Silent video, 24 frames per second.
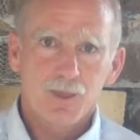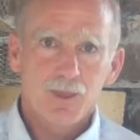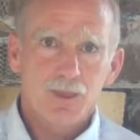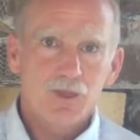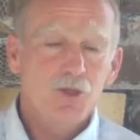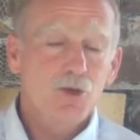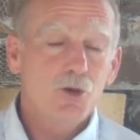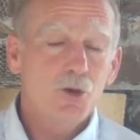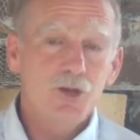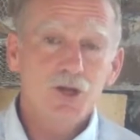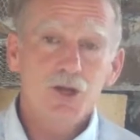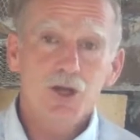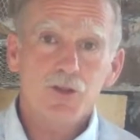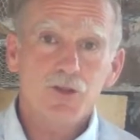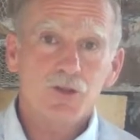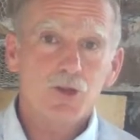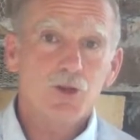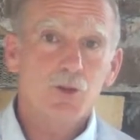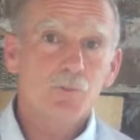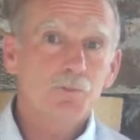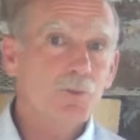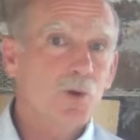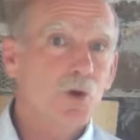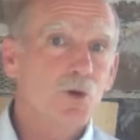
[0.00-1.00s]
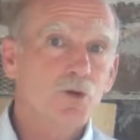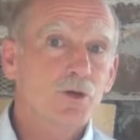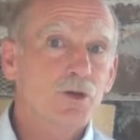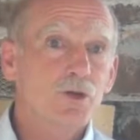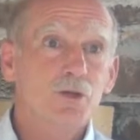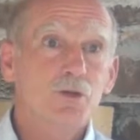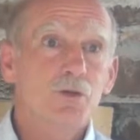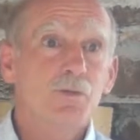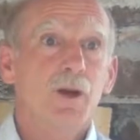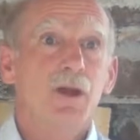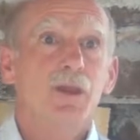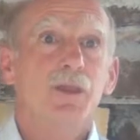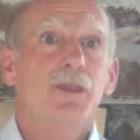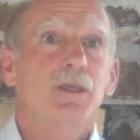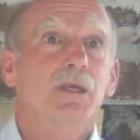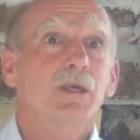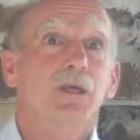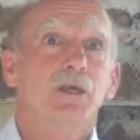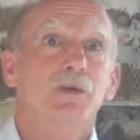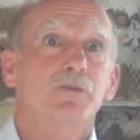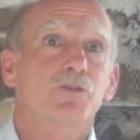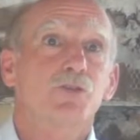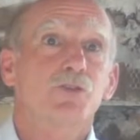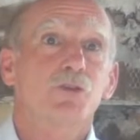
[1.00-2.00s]
Another component you might
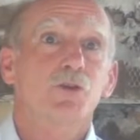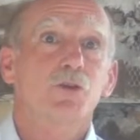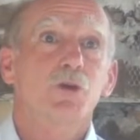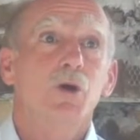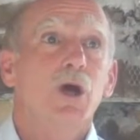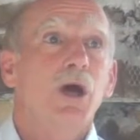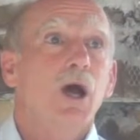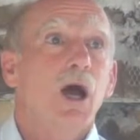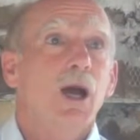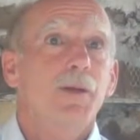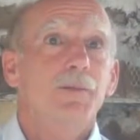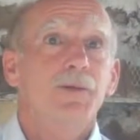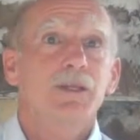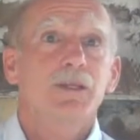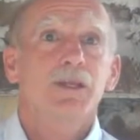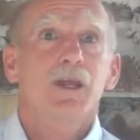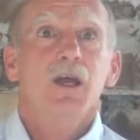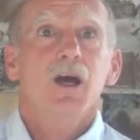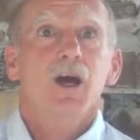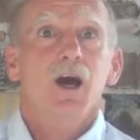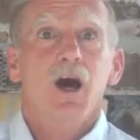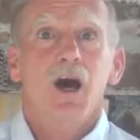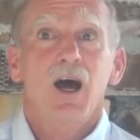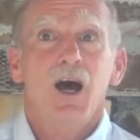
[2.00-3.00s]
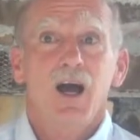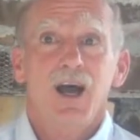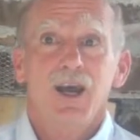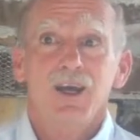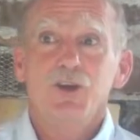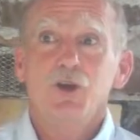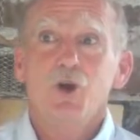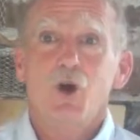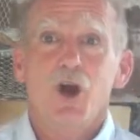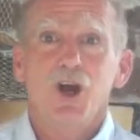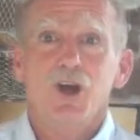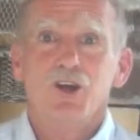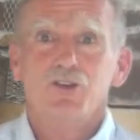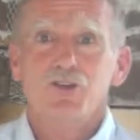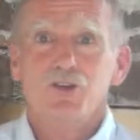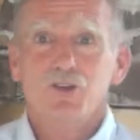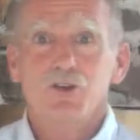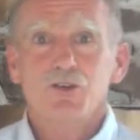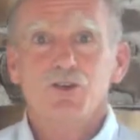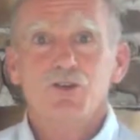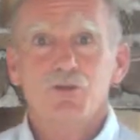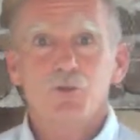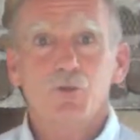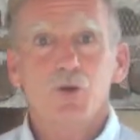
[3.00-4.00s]
think of too, I know our
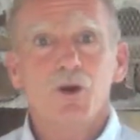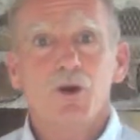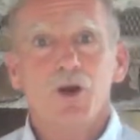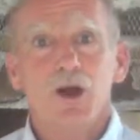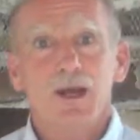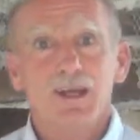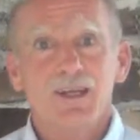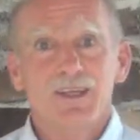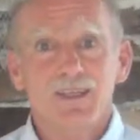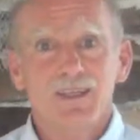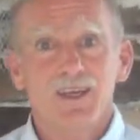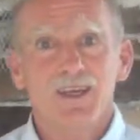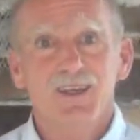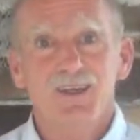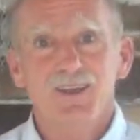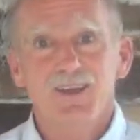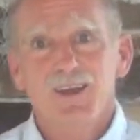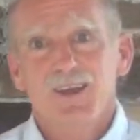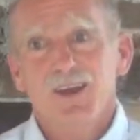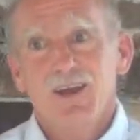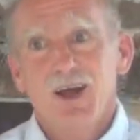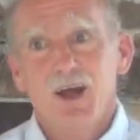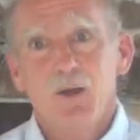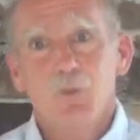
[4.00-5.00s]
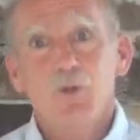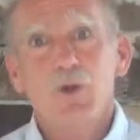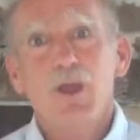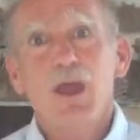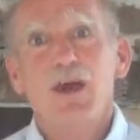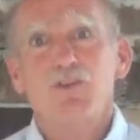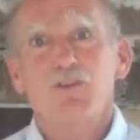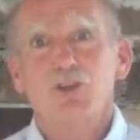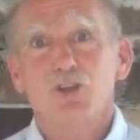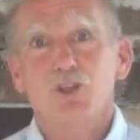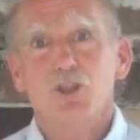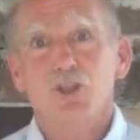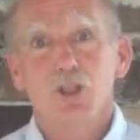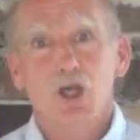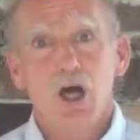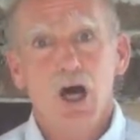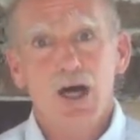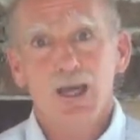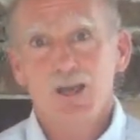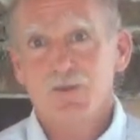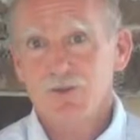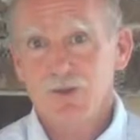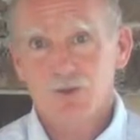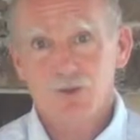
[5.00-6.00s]
church where I attend, we have a
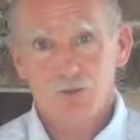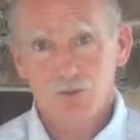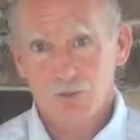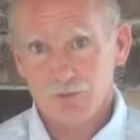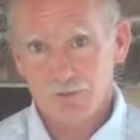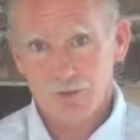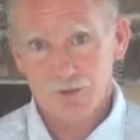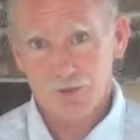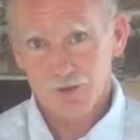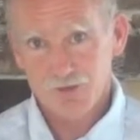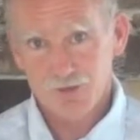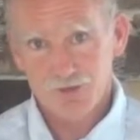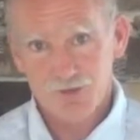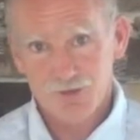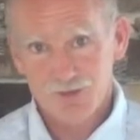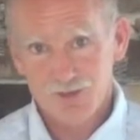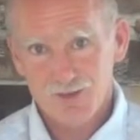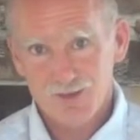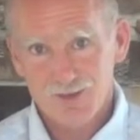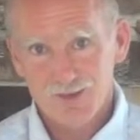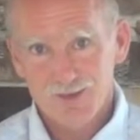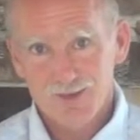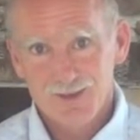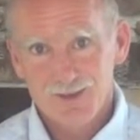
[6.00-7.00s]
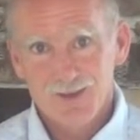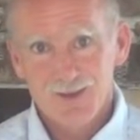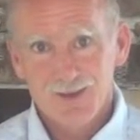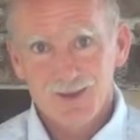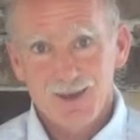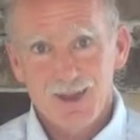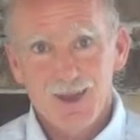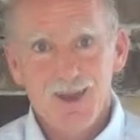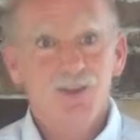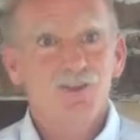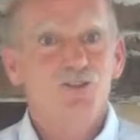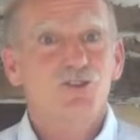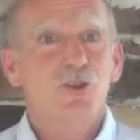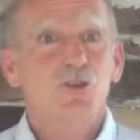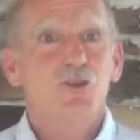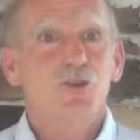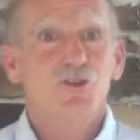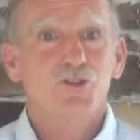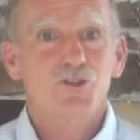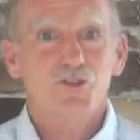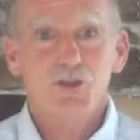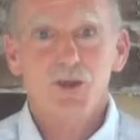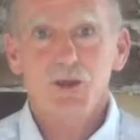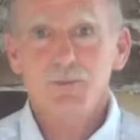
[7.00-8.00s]
lot of introverts. And so
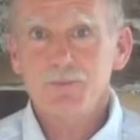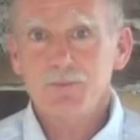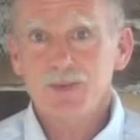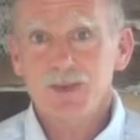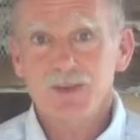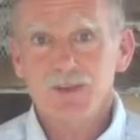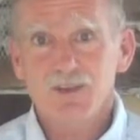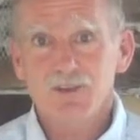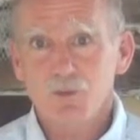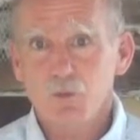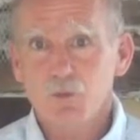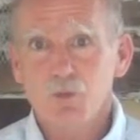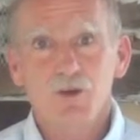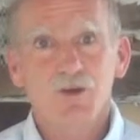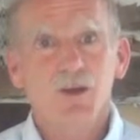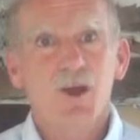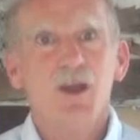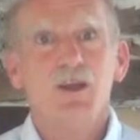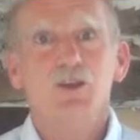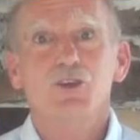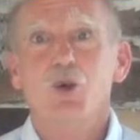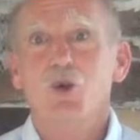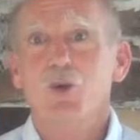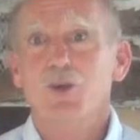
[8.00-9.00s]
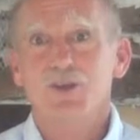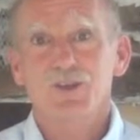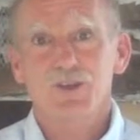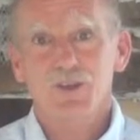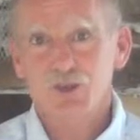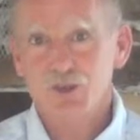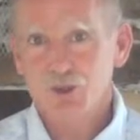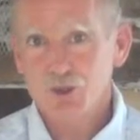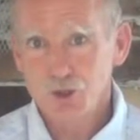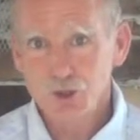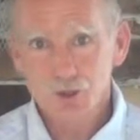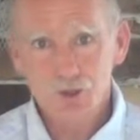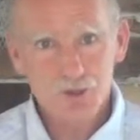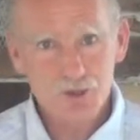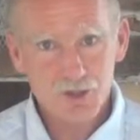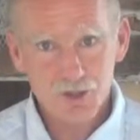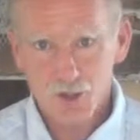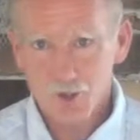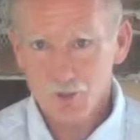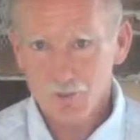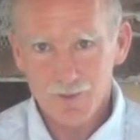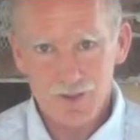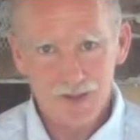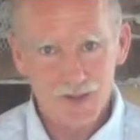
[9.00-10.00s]
there's some things we're not going to do
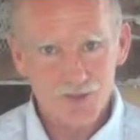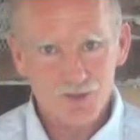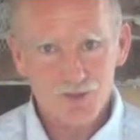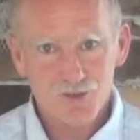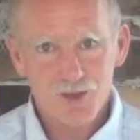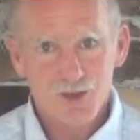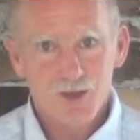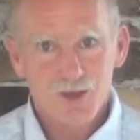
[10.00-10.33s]
so much,